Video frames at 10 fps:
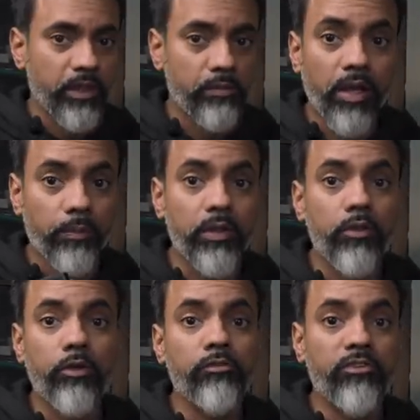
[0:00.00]
In my
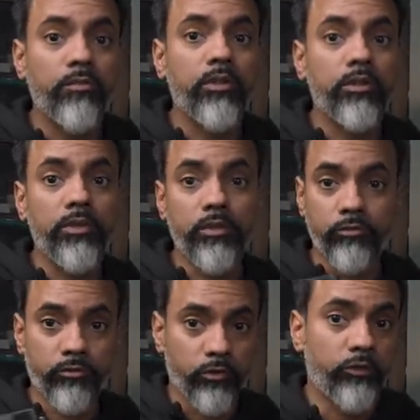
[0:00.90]
opinion,
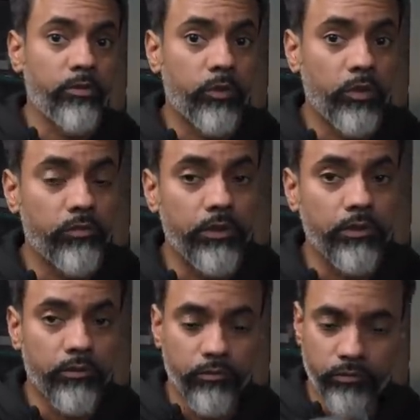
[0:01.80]
35mm full frame equivalent
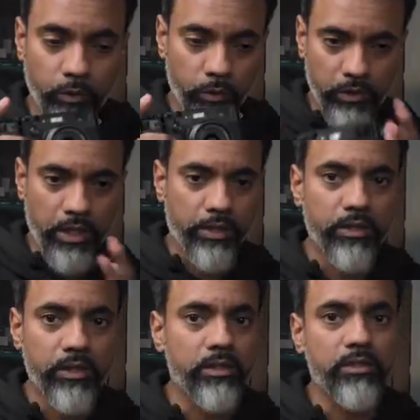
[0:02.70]
focal length
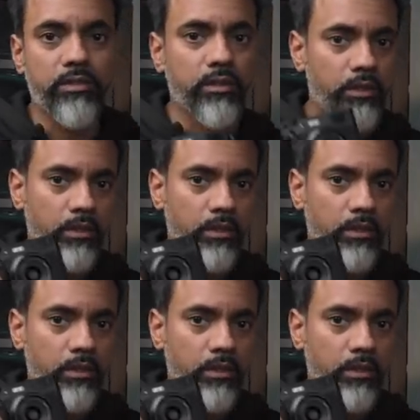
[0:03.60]
is